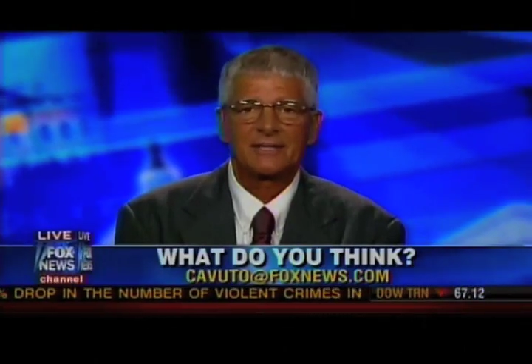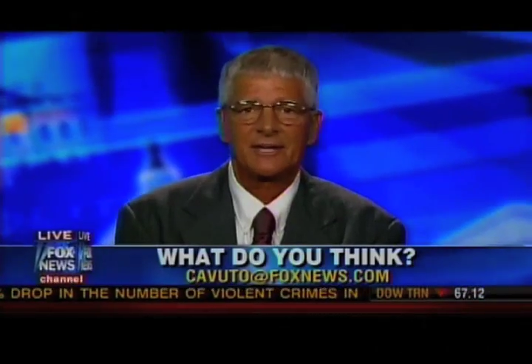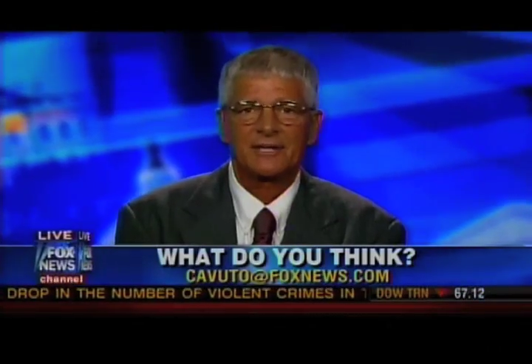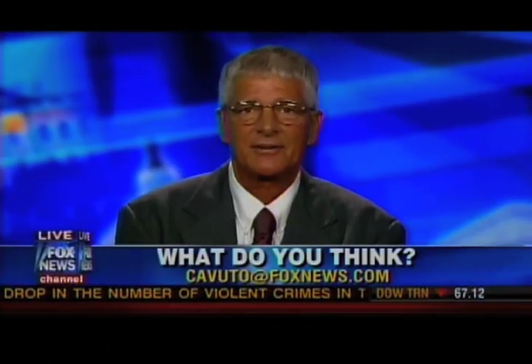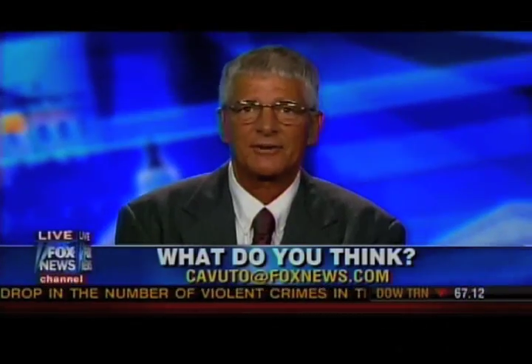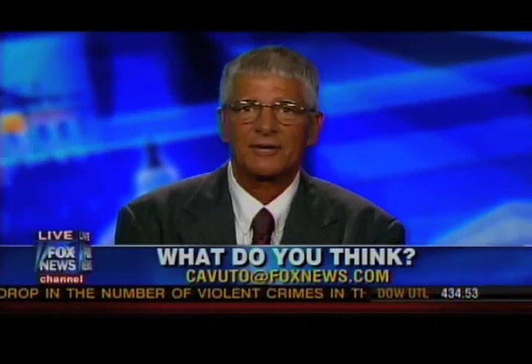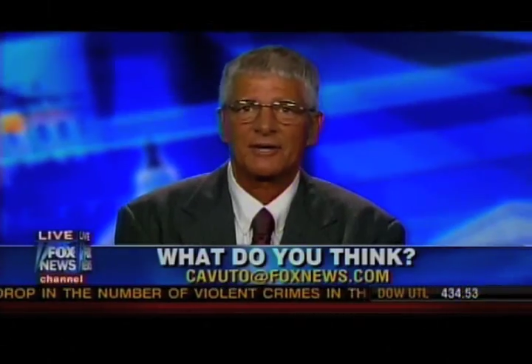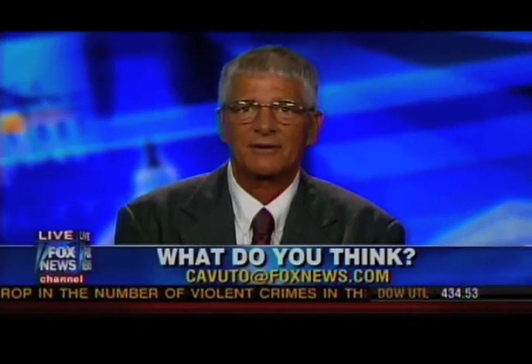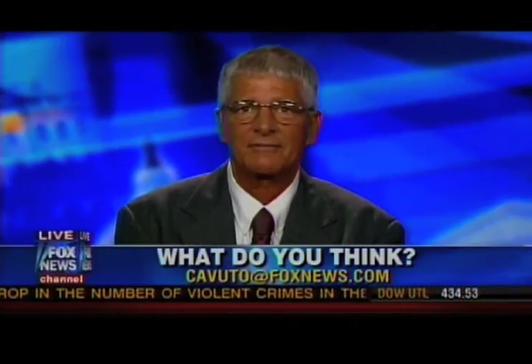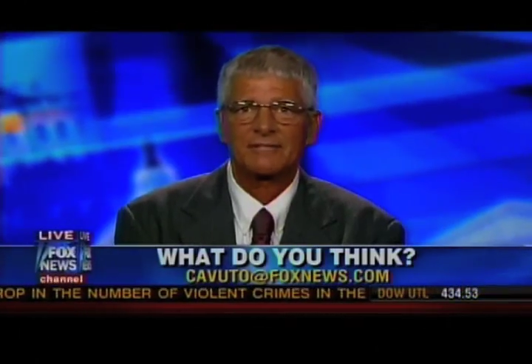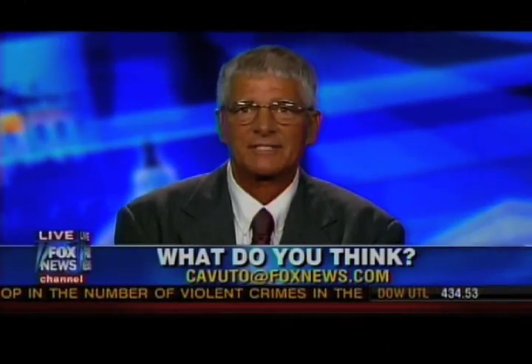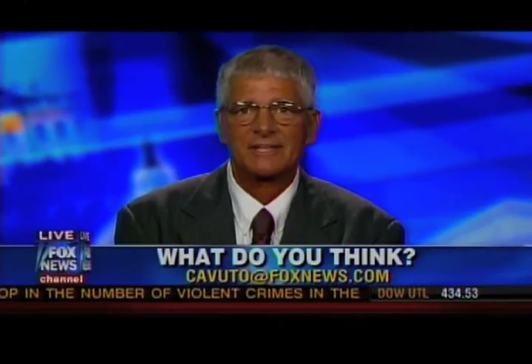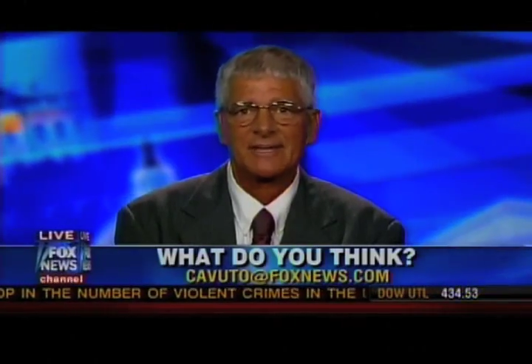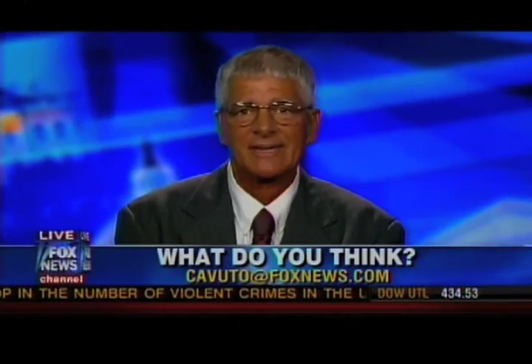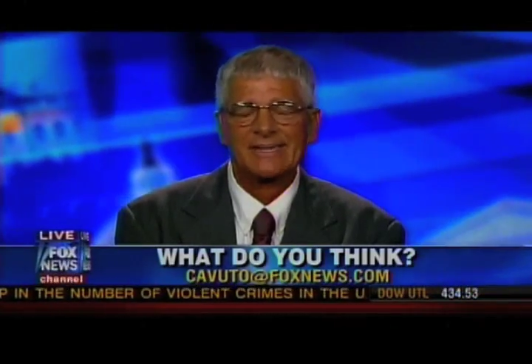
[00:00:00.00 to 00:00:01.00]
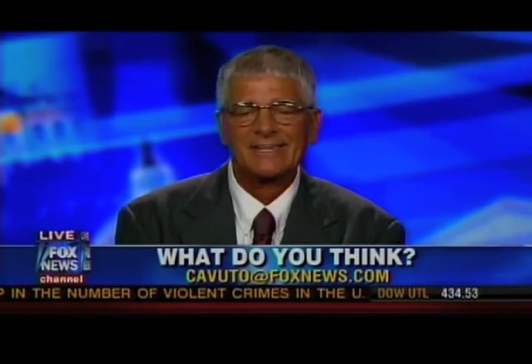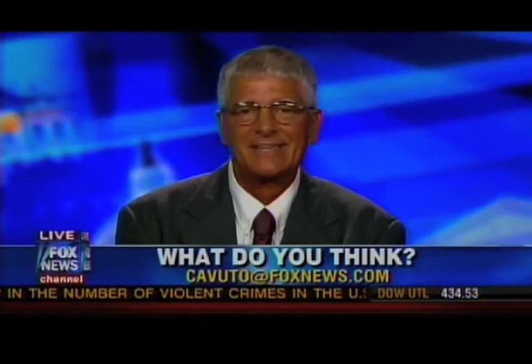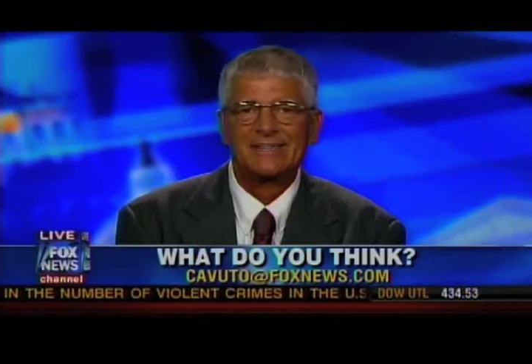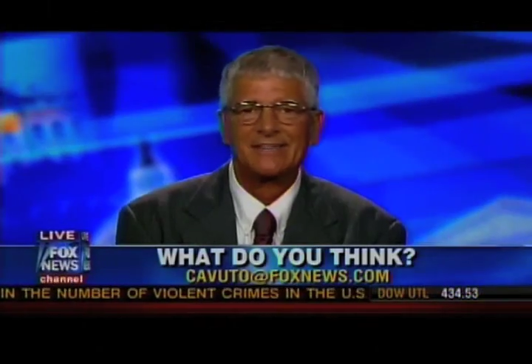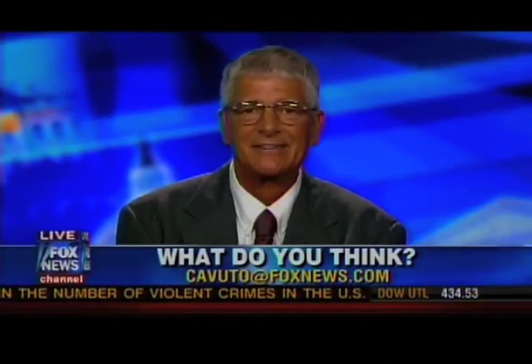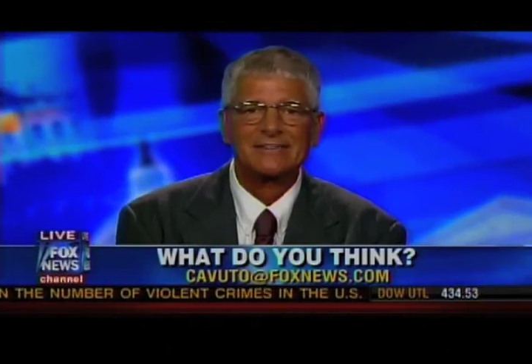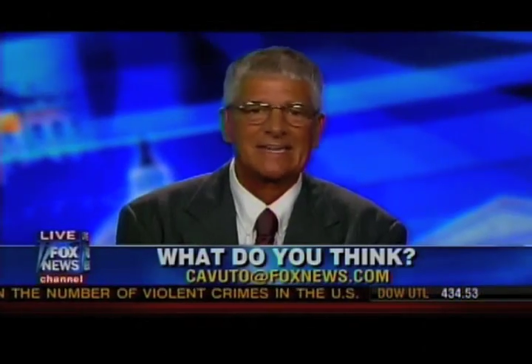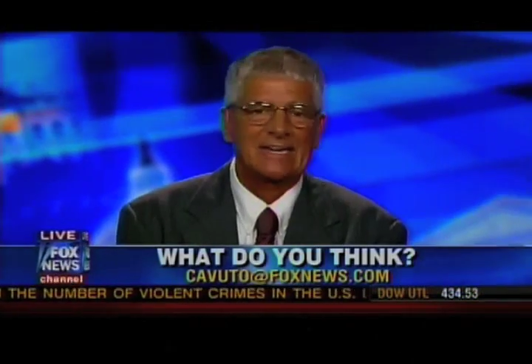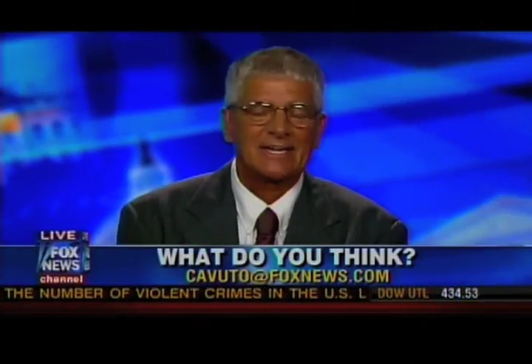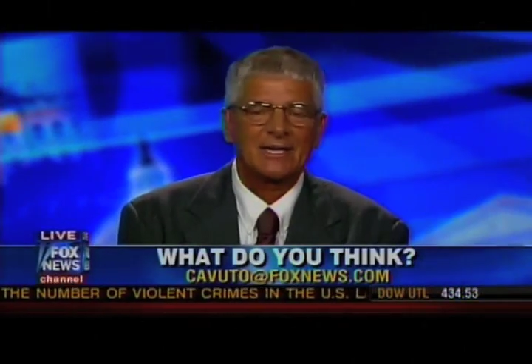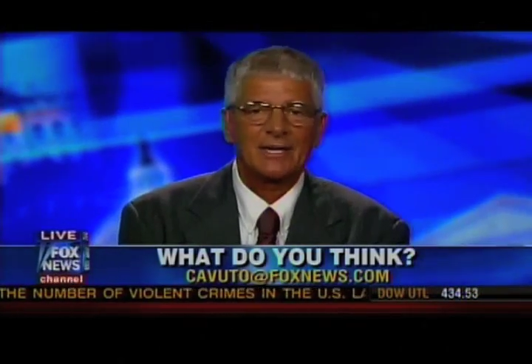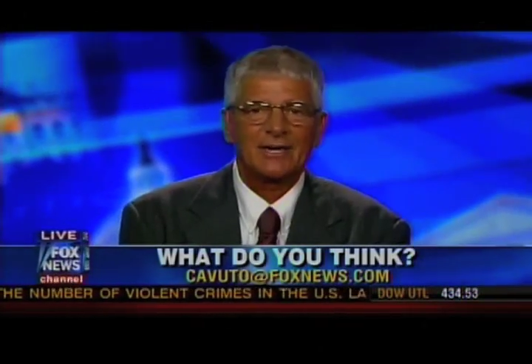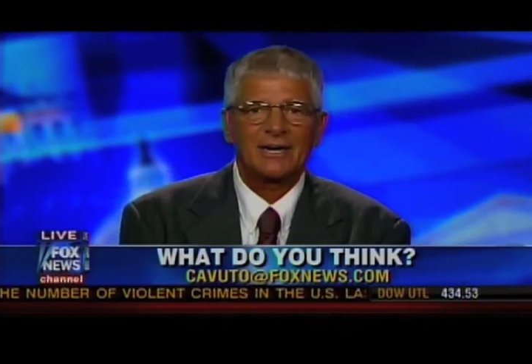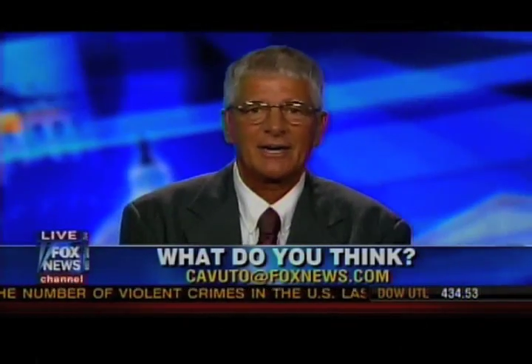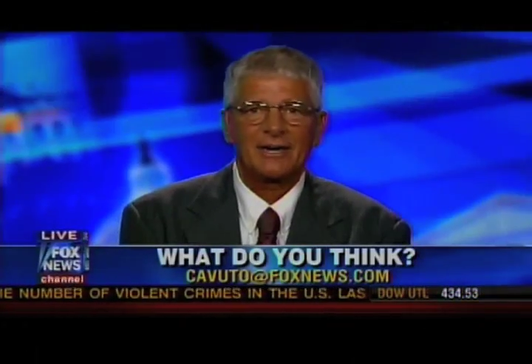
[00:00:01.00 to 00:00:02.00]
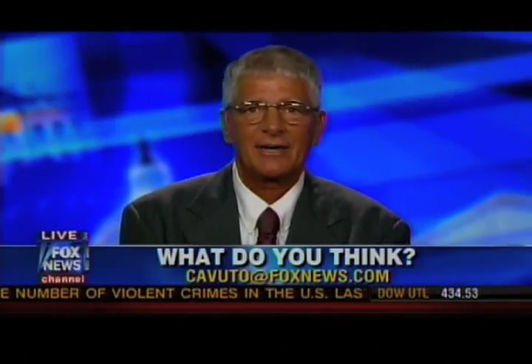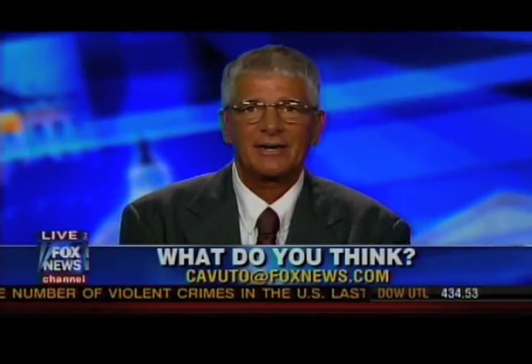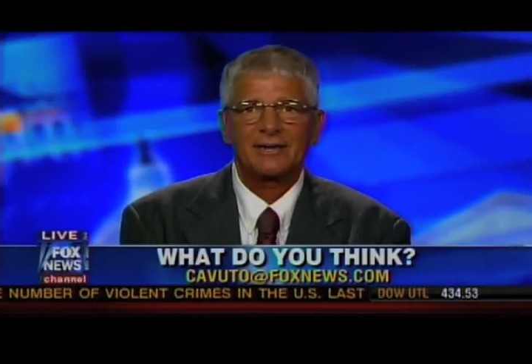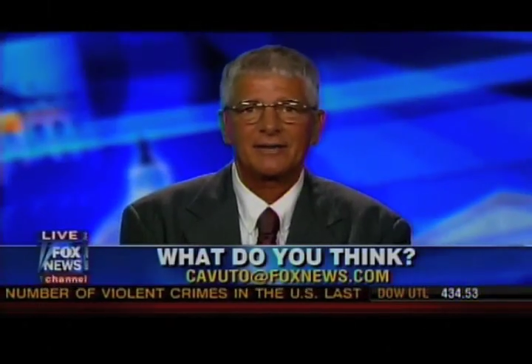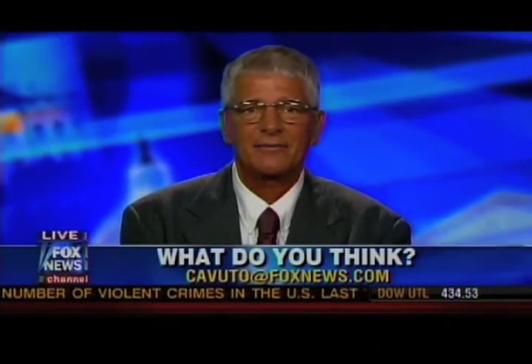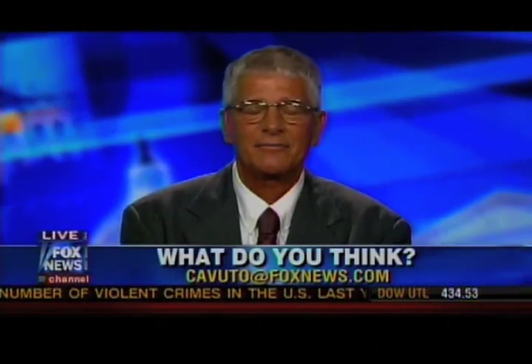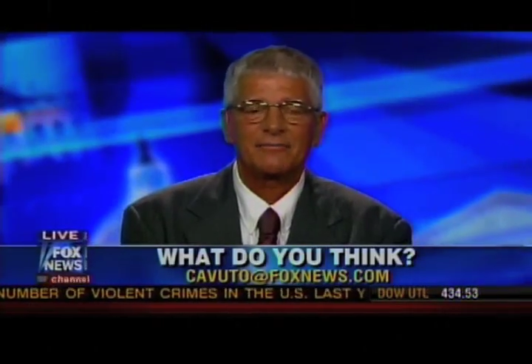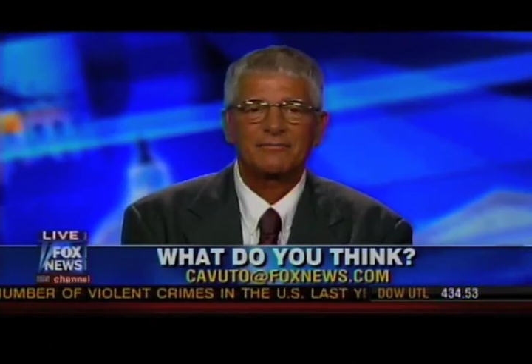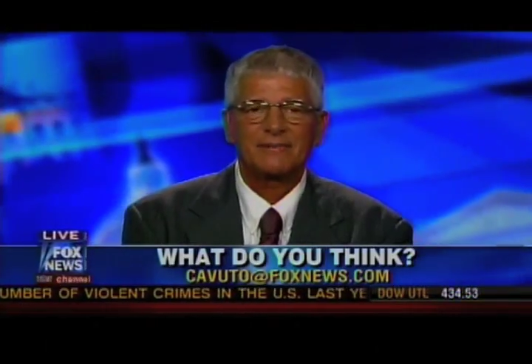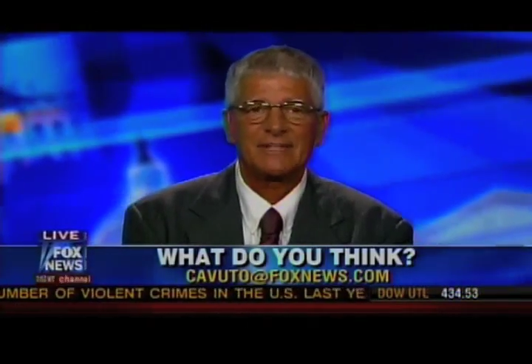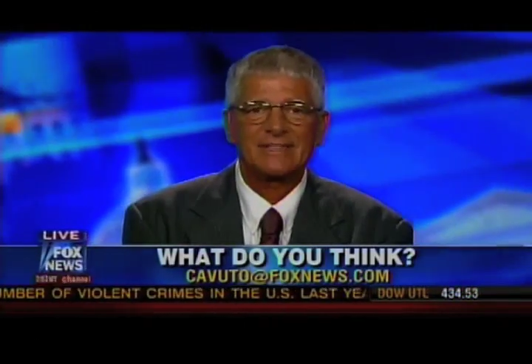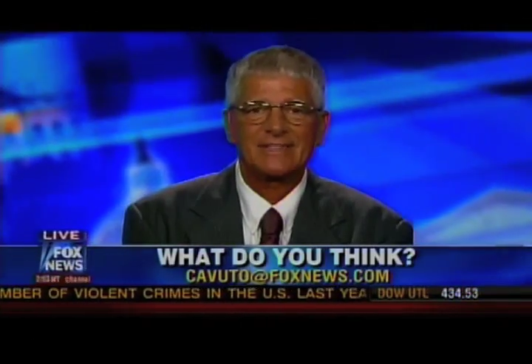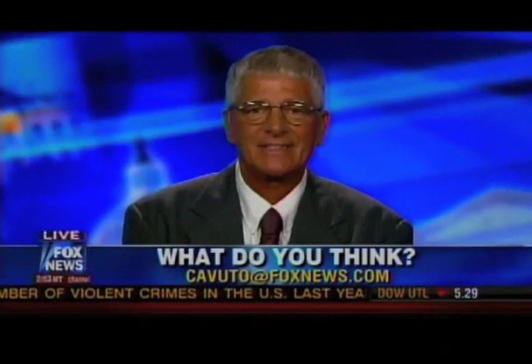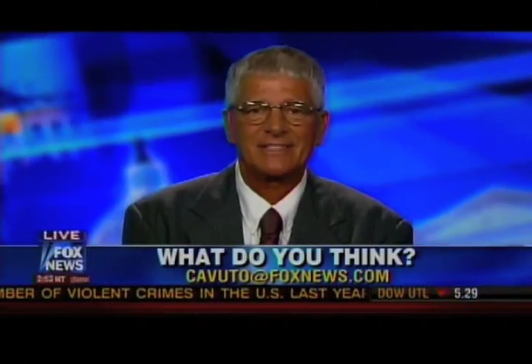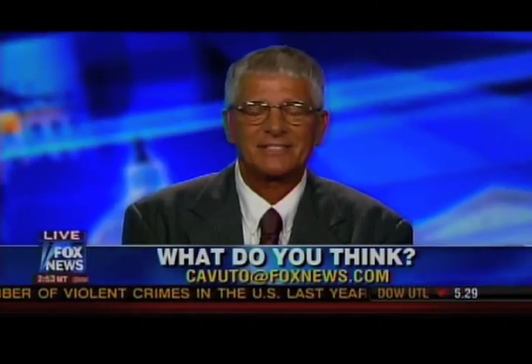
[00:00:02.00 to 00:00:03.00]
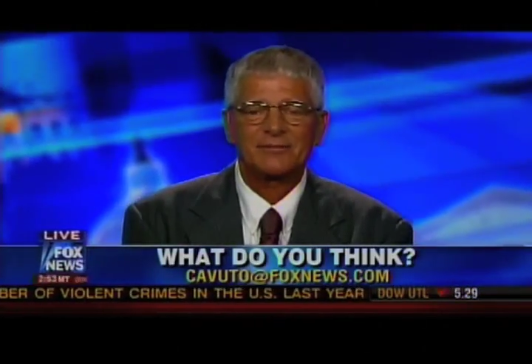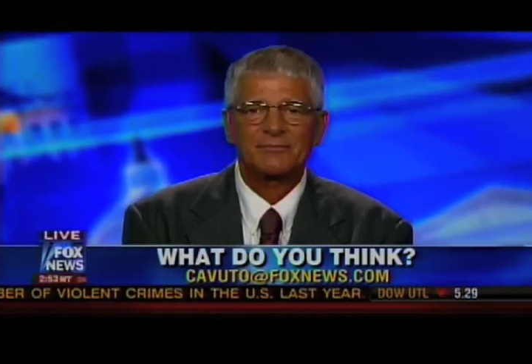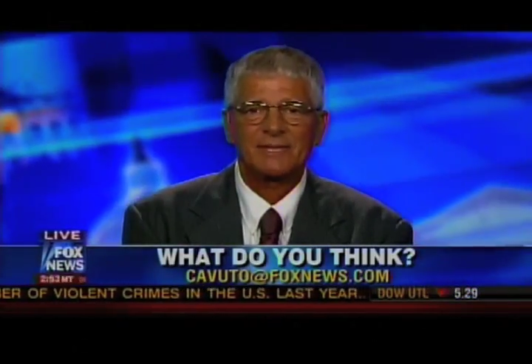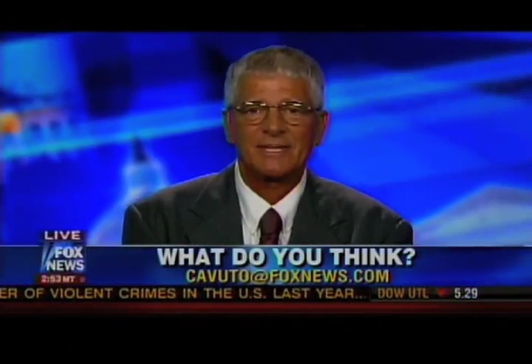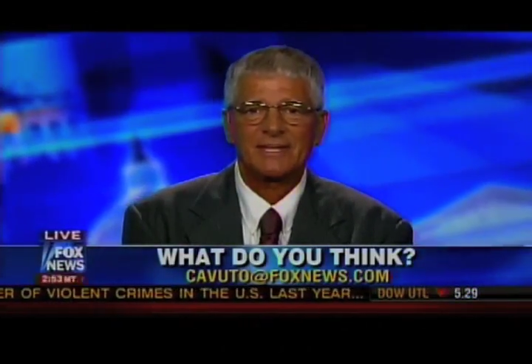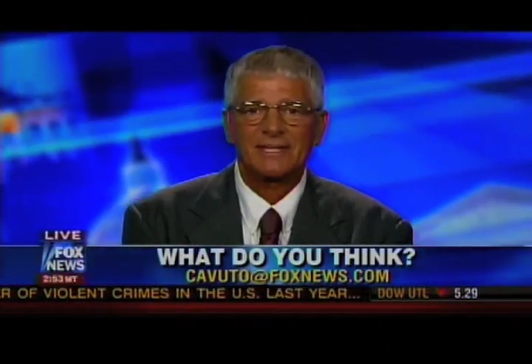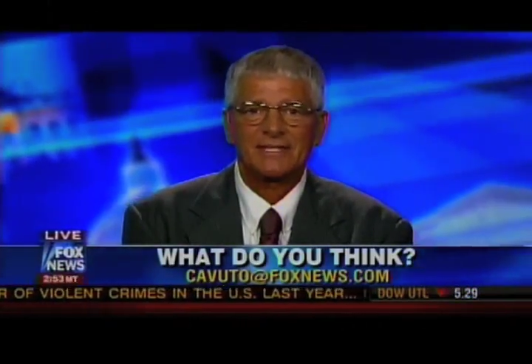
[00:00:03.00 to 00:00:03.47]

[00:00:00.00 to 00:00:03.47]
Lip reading: office condo. To me,